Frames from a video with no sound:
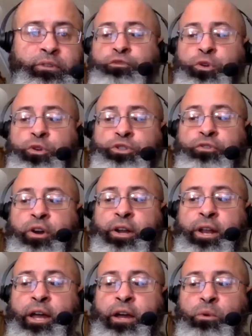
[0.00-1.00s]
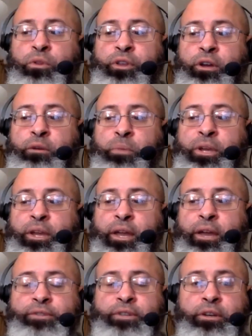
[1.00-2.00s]
future right now with
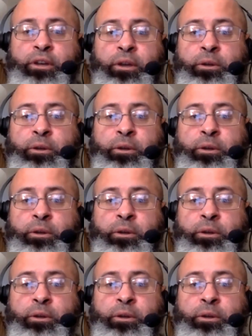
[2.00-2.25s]
BKFC?